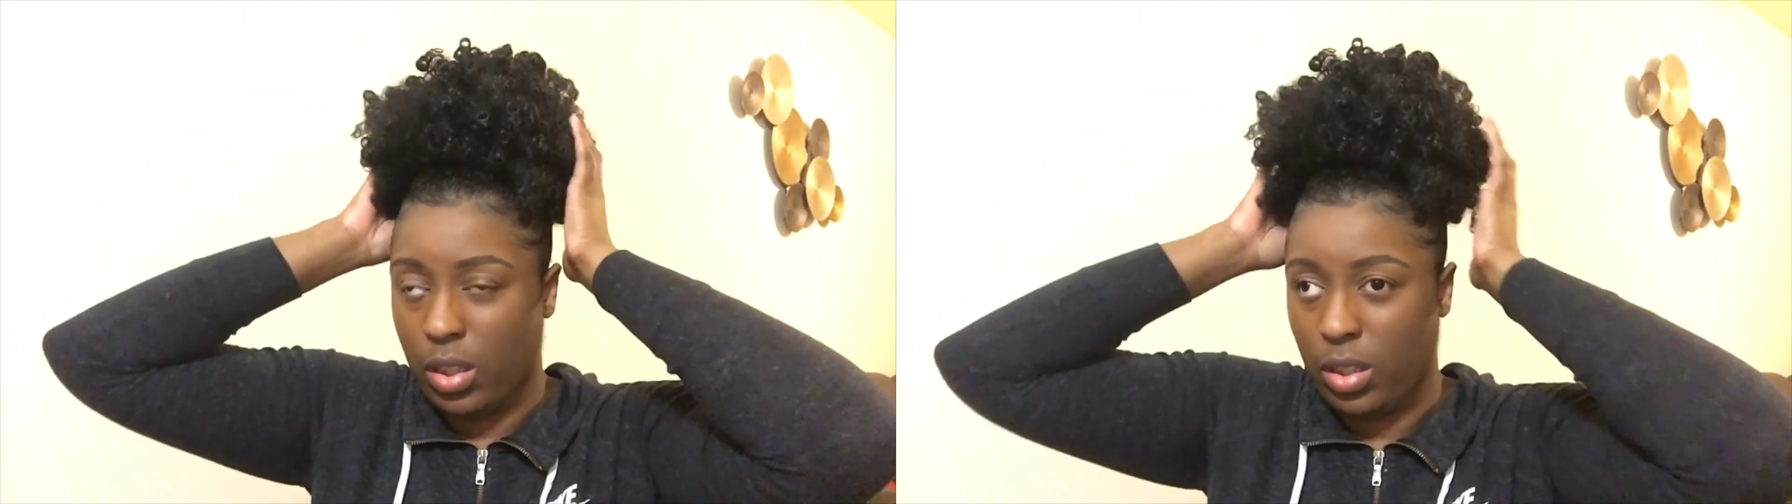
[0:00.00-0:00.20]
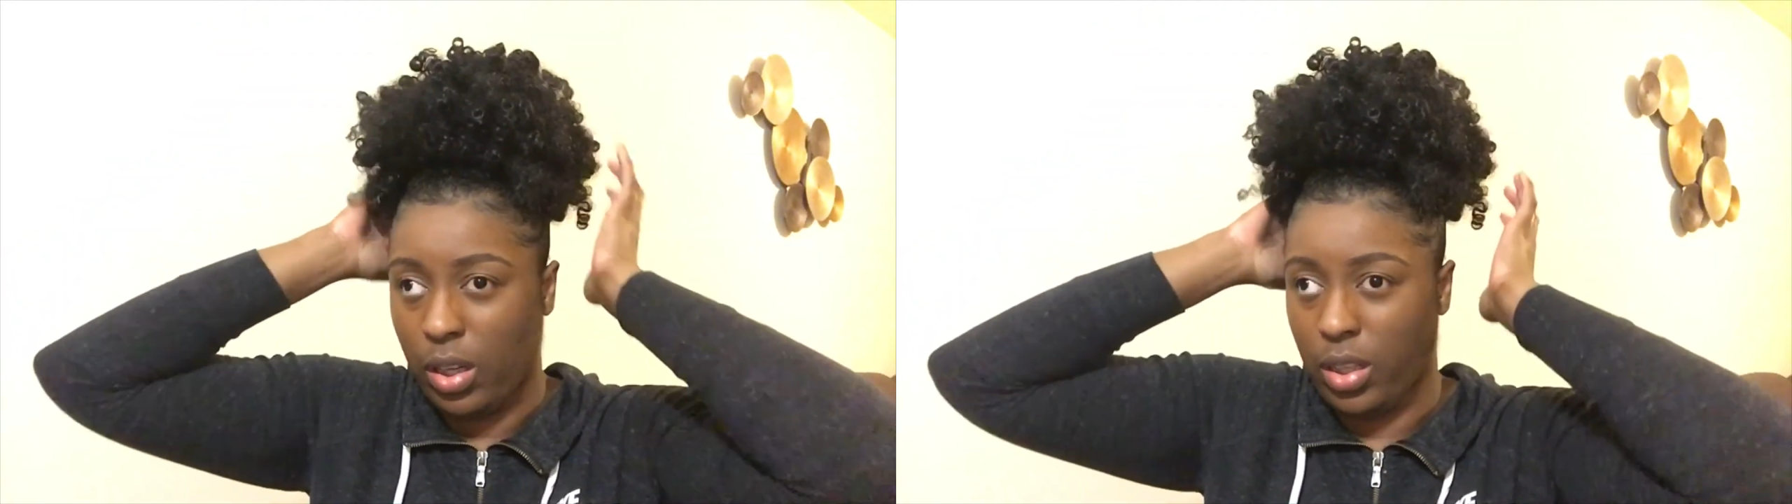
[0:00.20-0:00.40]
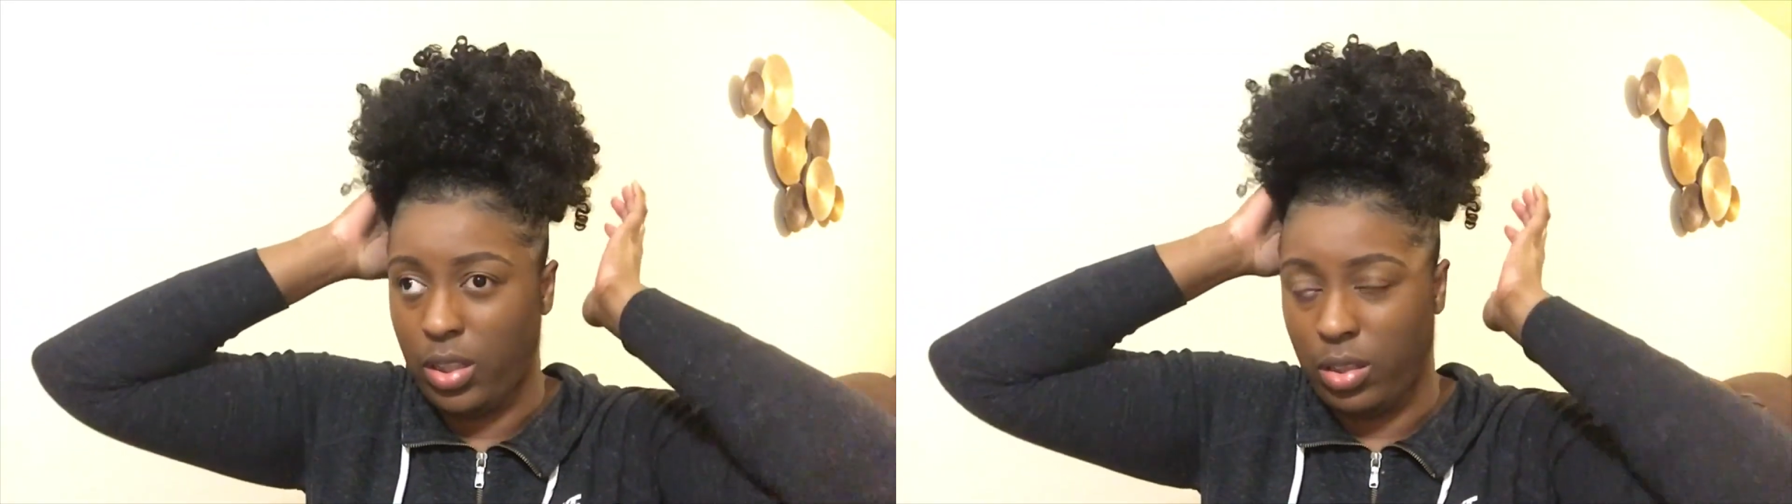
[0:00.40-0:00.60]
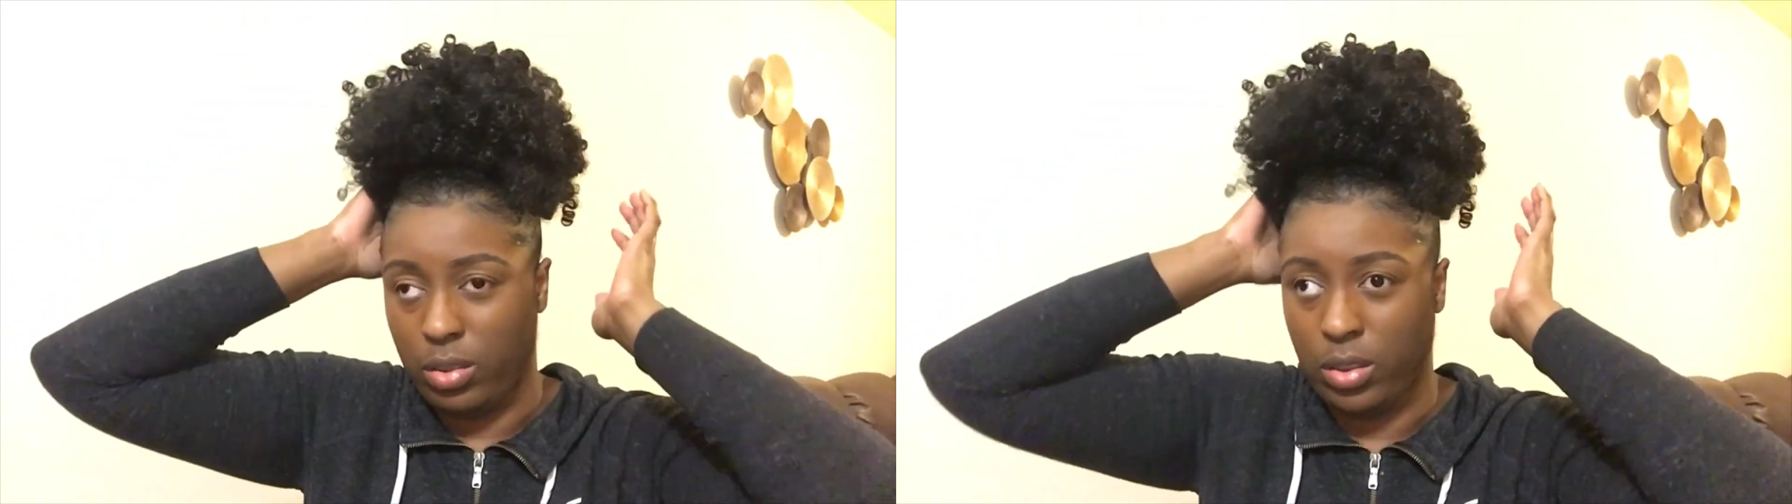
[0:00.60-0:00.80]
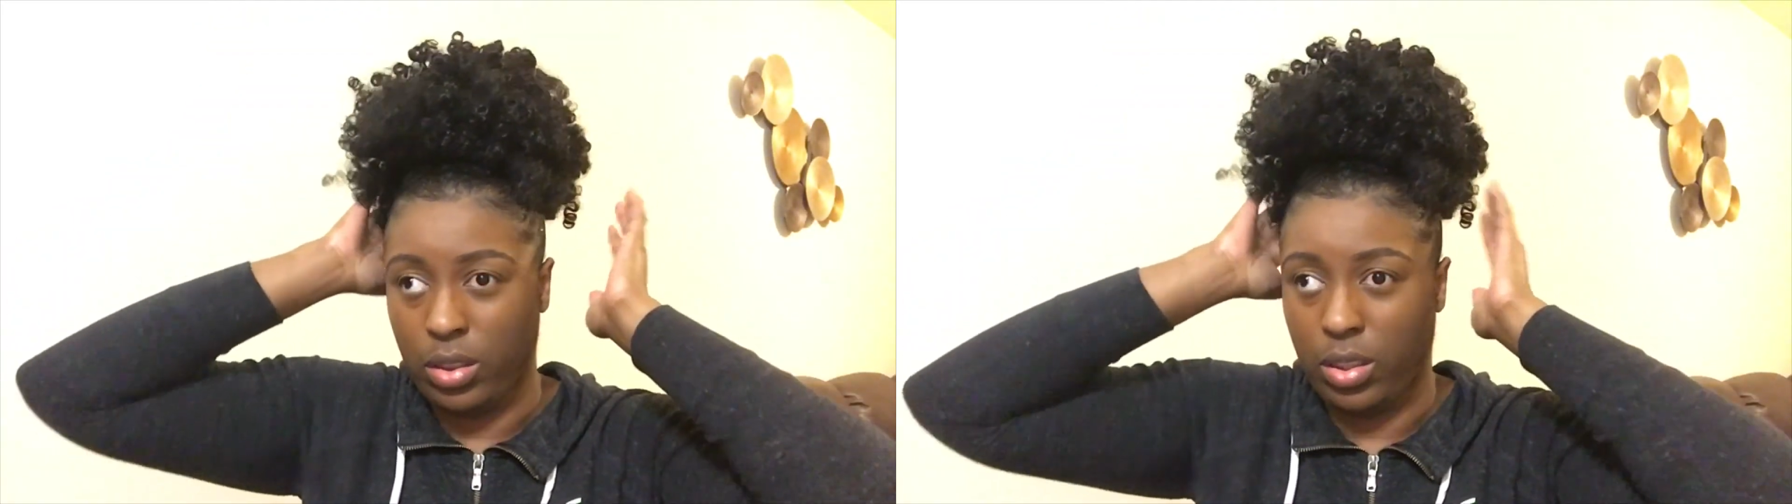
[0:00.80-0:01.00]
Okay, it
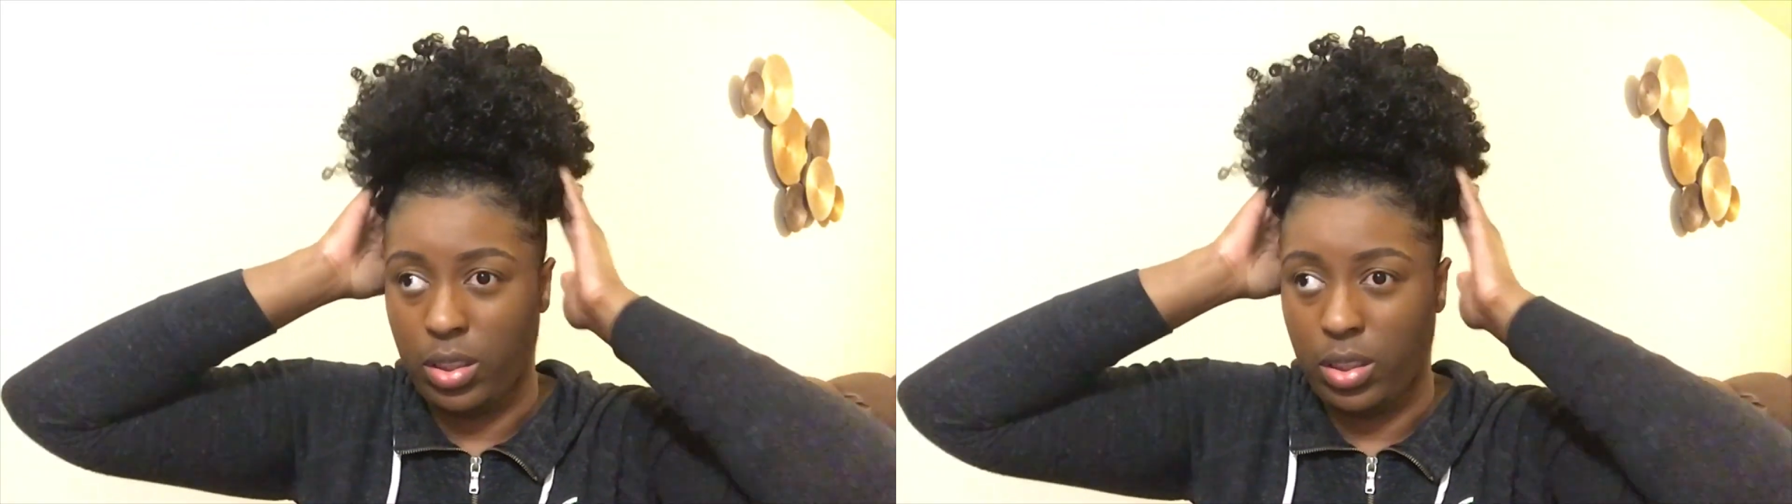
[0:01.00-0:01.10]
don't look